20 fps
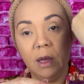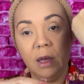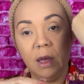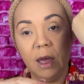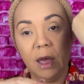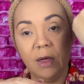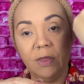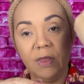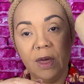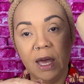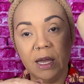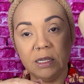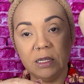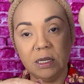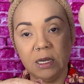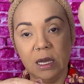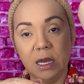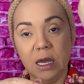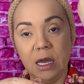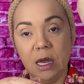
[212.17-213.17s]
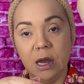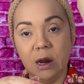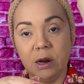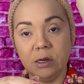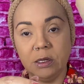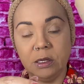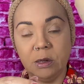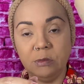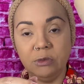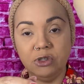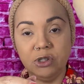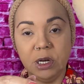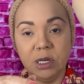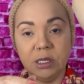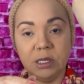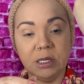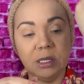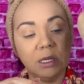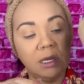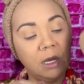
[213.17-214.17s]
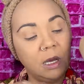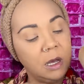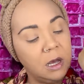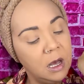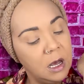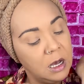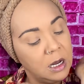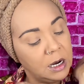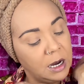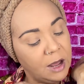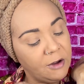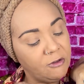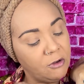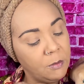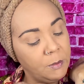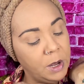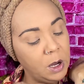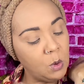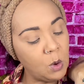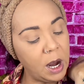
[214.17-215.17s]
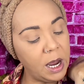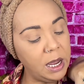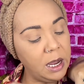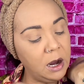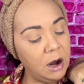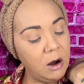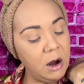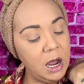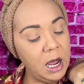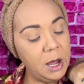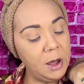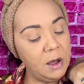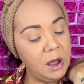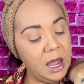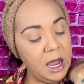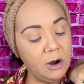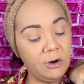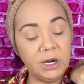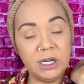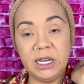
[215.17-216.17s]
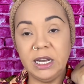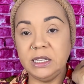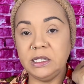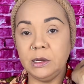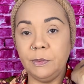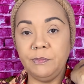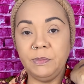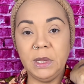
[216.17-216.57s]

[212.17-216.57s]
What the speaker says: And that's here. So I'm trying to see, like for me right here, iridescent.